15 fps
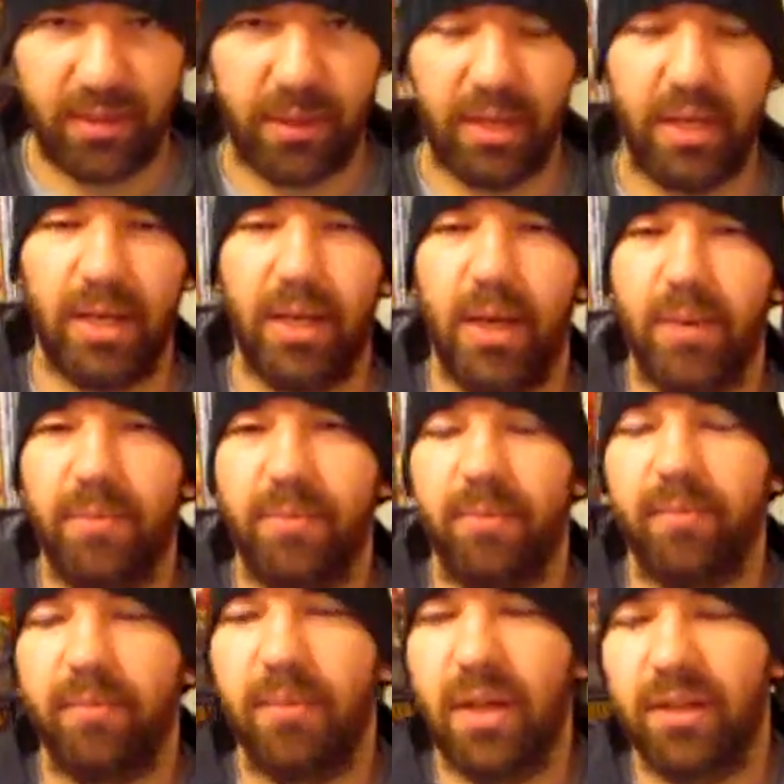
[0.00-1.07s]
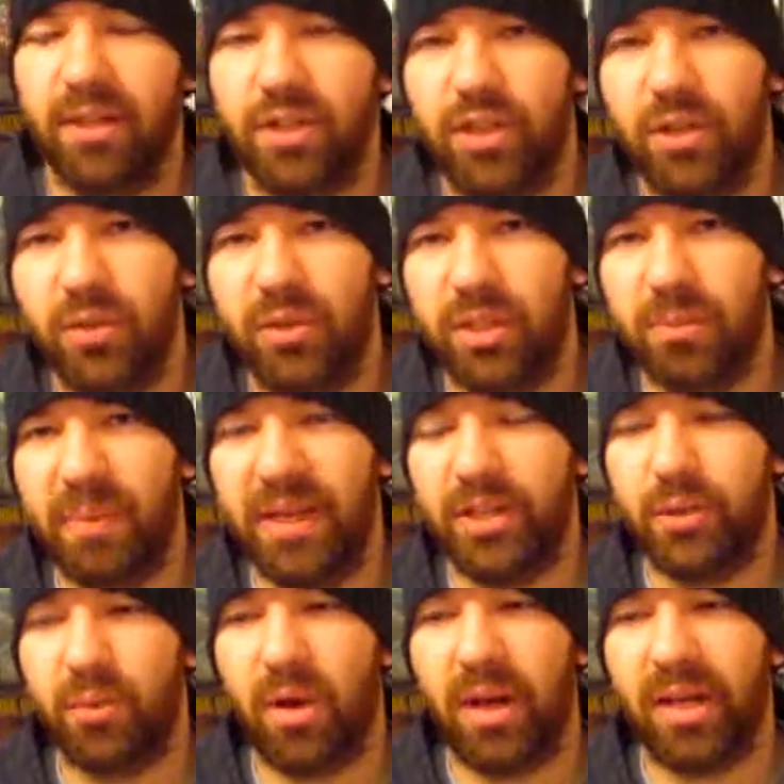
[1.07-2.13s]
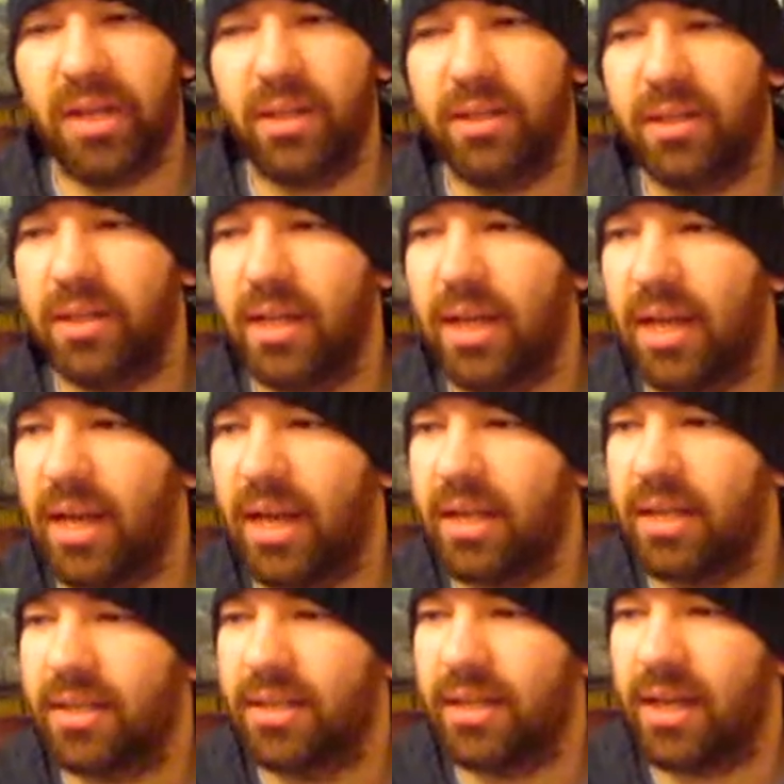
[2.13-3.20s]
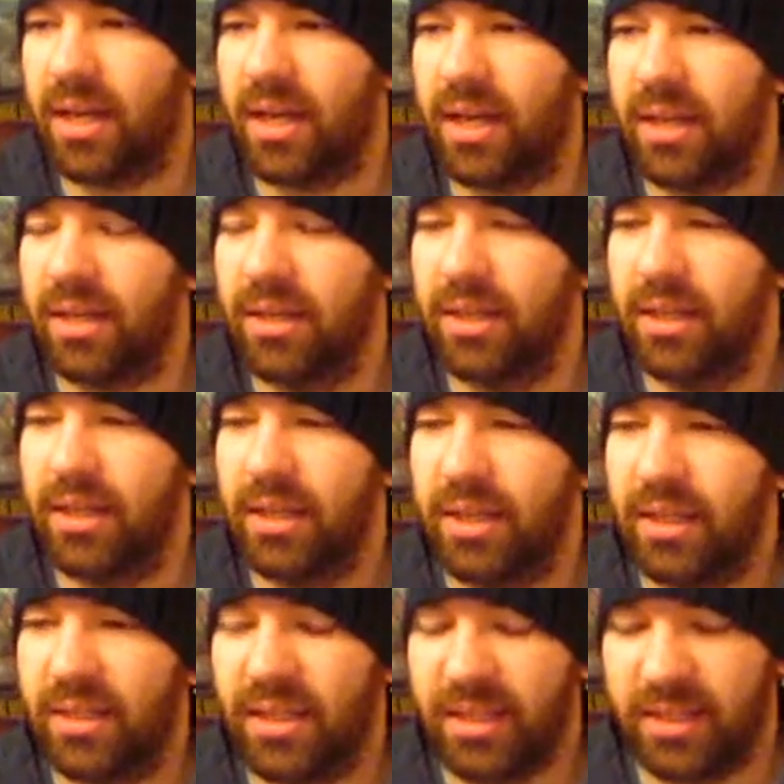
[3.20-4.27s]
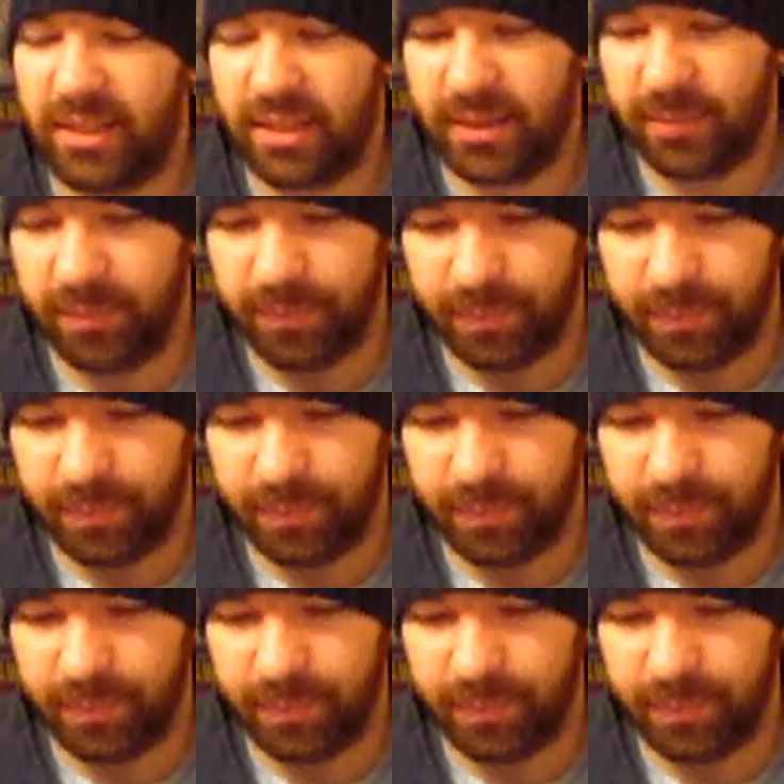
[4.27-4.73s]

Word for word: um, on this new space rocket, and uh, this